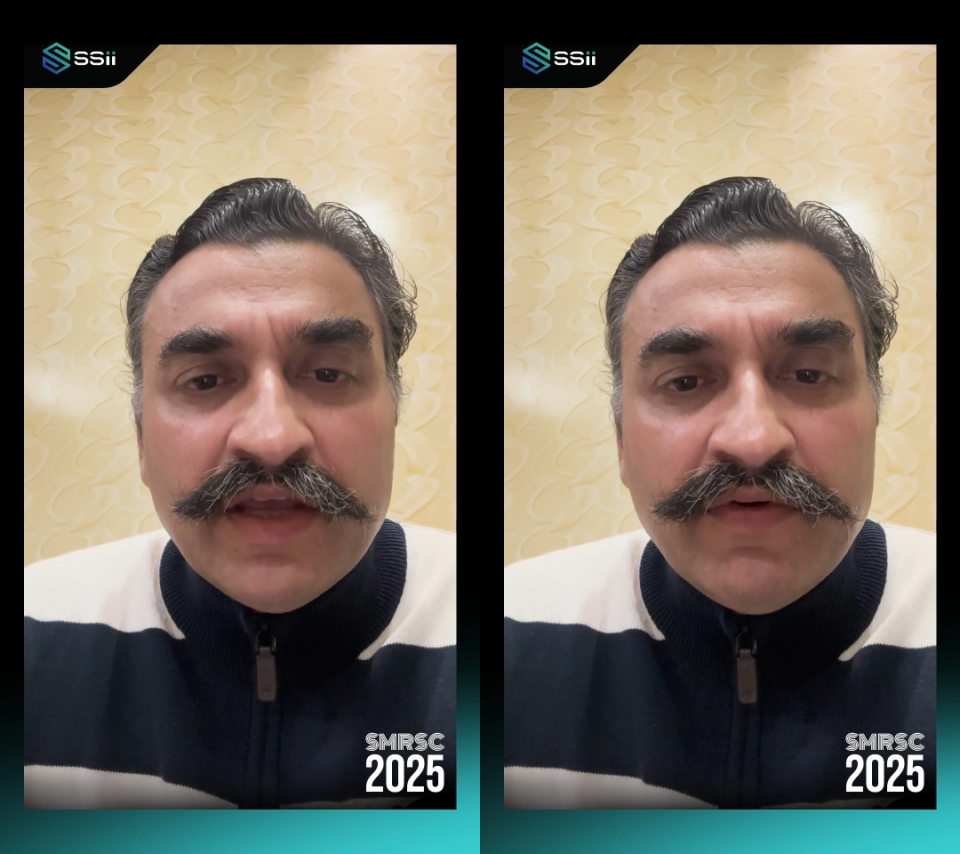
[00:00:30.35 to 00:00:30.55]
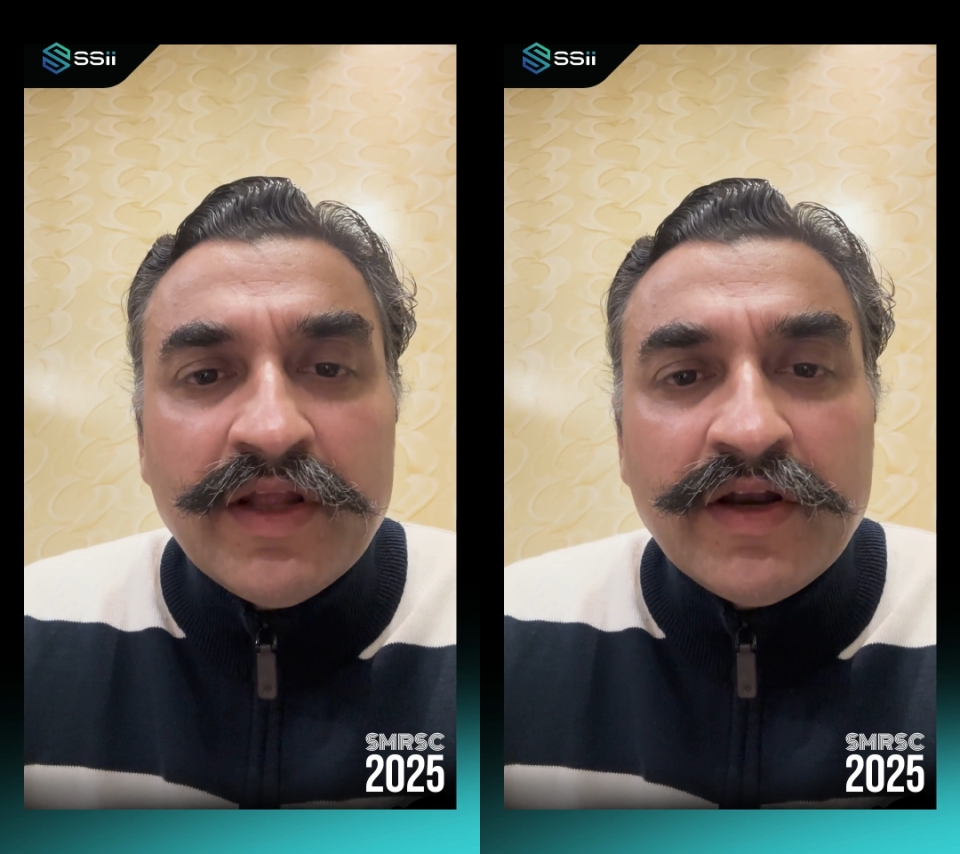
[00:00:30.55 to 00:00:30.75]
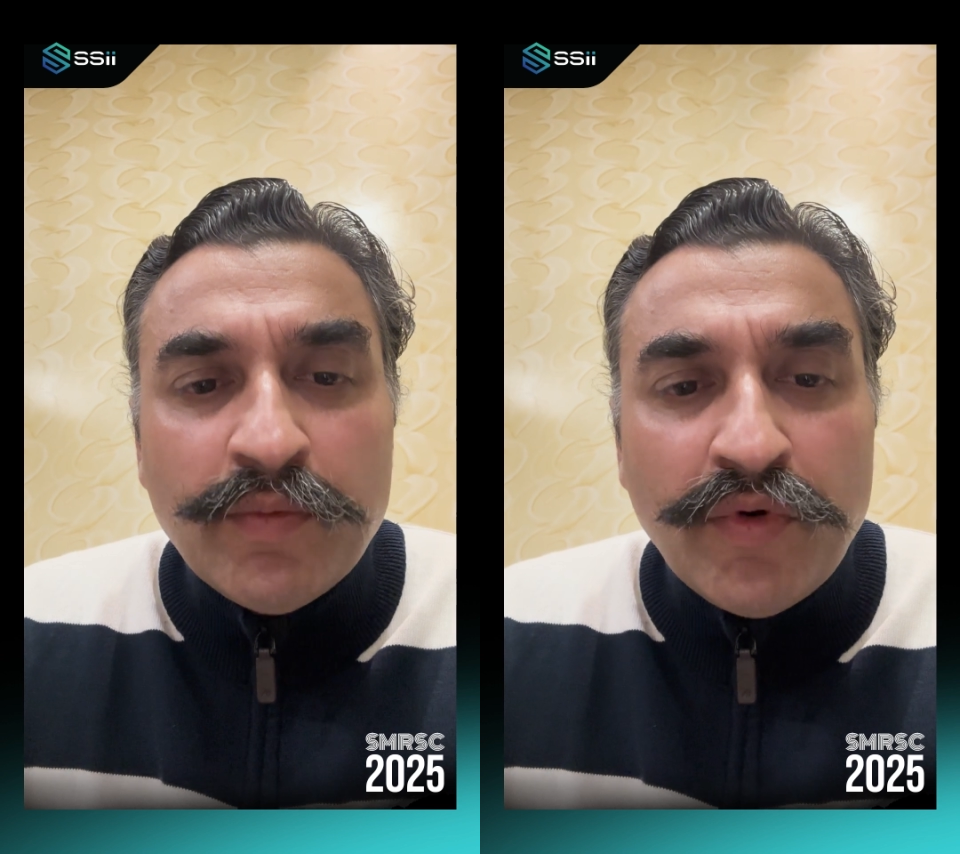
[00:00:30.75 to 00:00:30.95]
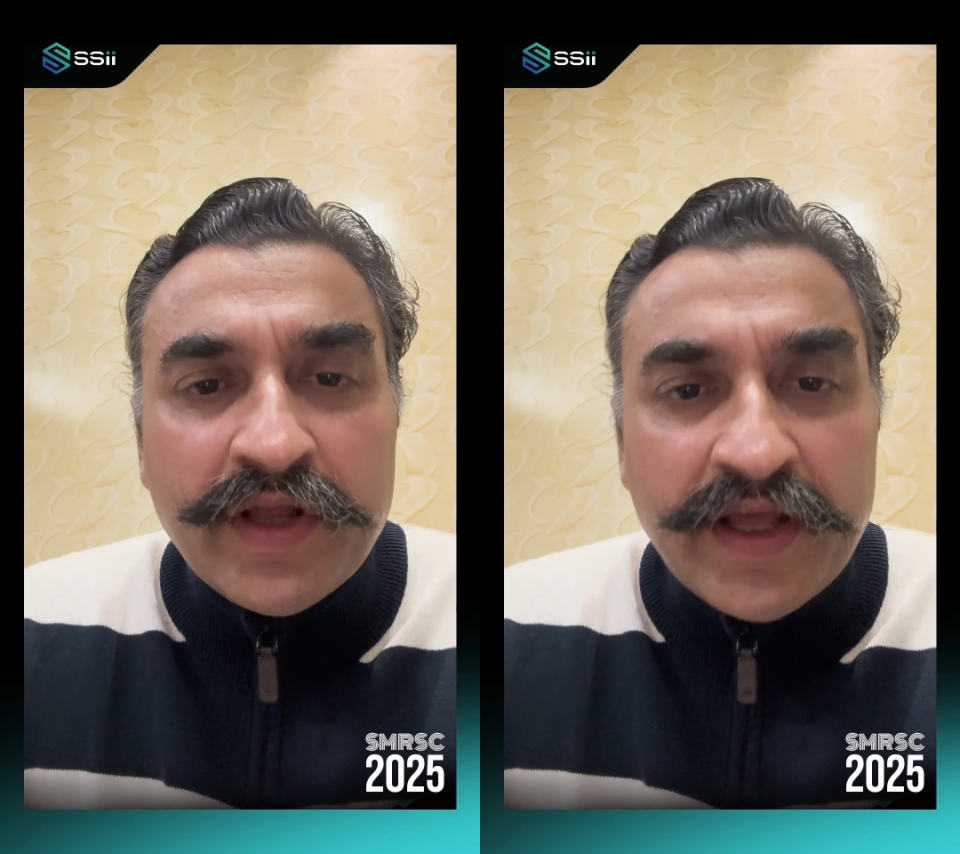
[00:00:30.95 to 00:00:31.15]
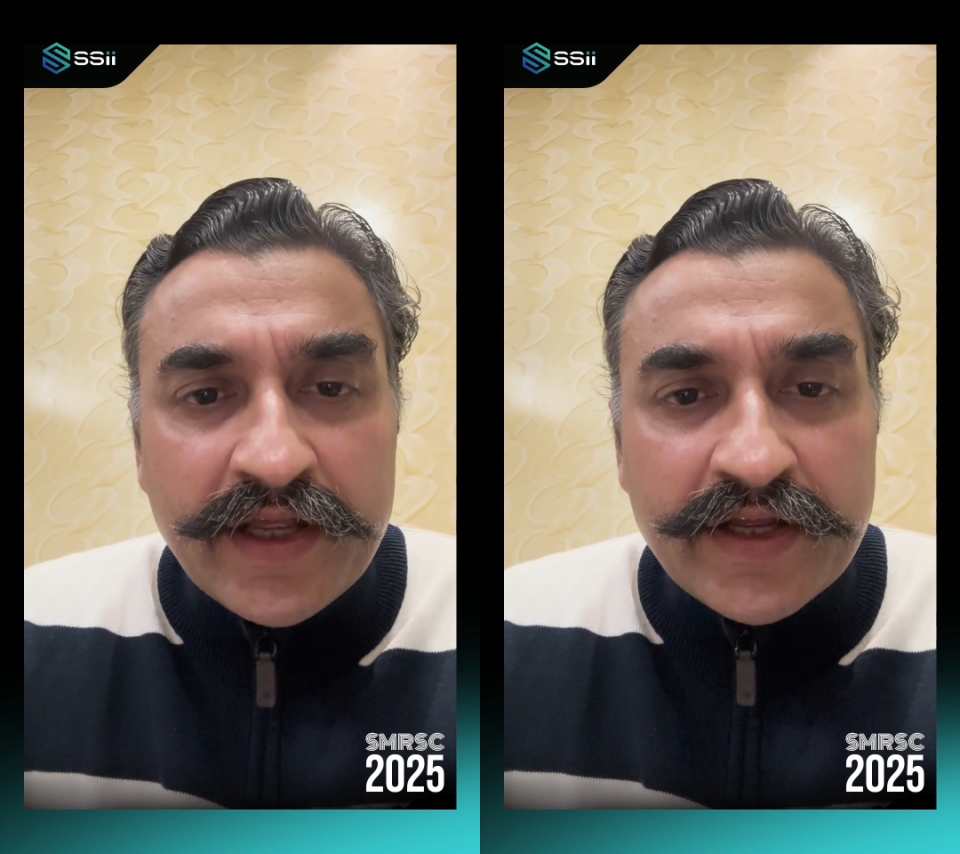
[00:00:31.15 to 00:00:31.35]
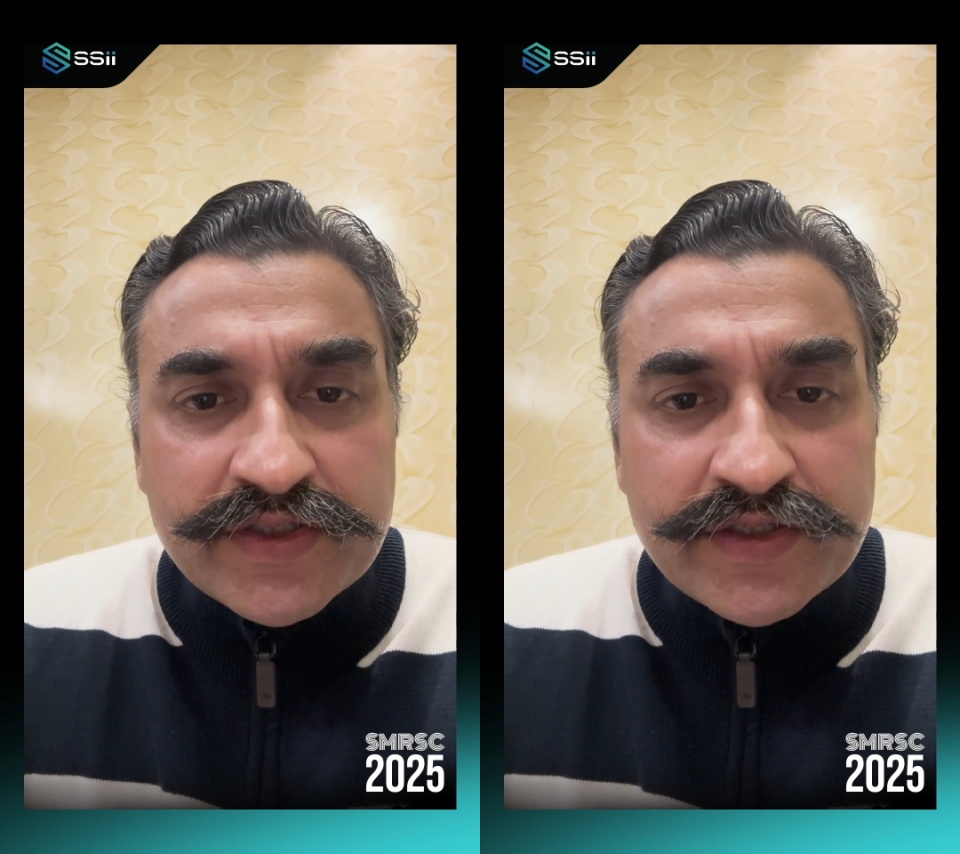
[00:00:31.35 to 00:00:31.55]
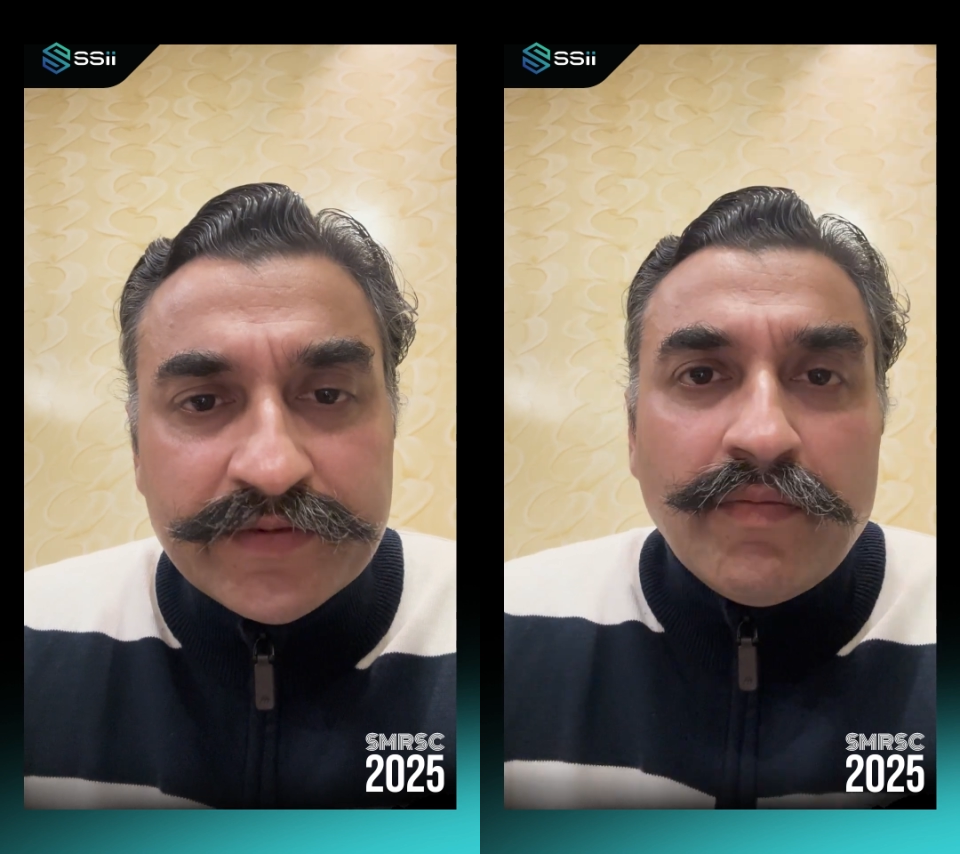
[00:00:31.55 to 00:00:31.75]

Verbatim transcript: even in remote areas.